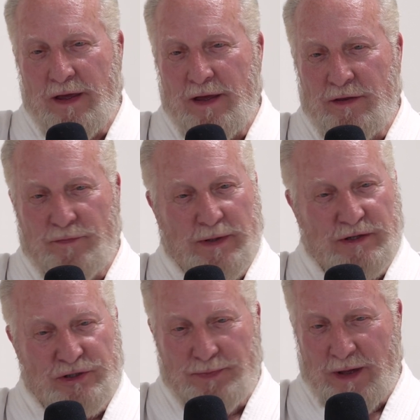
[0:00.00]
You've been
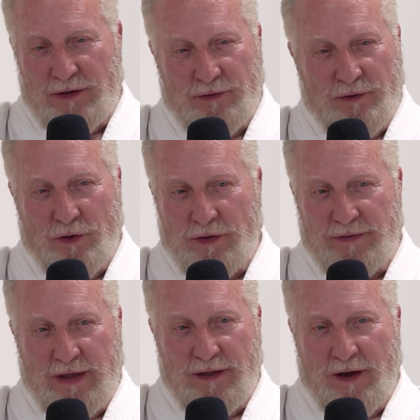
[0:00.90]
to Japan, you know that
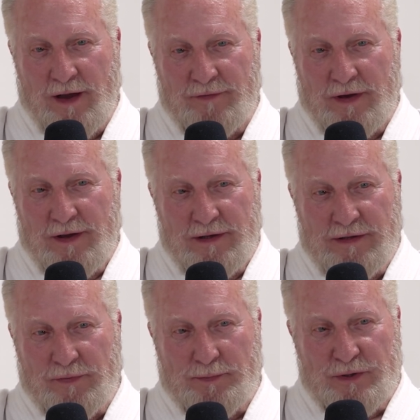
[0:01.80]
they have a
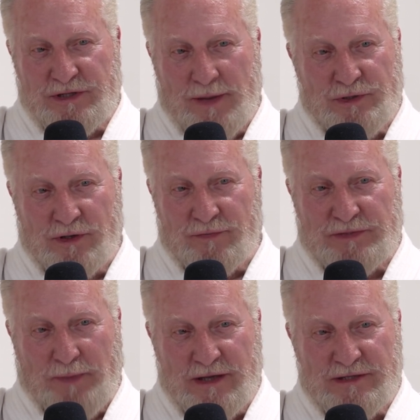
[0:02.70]
different perception of
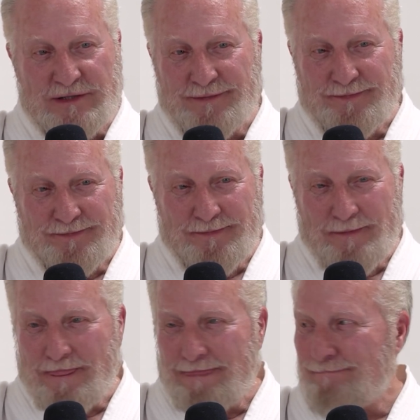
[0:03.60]
space,
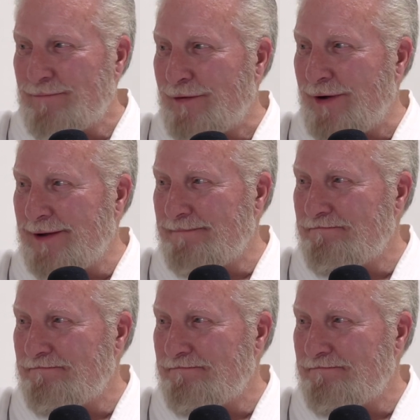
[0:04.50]
right?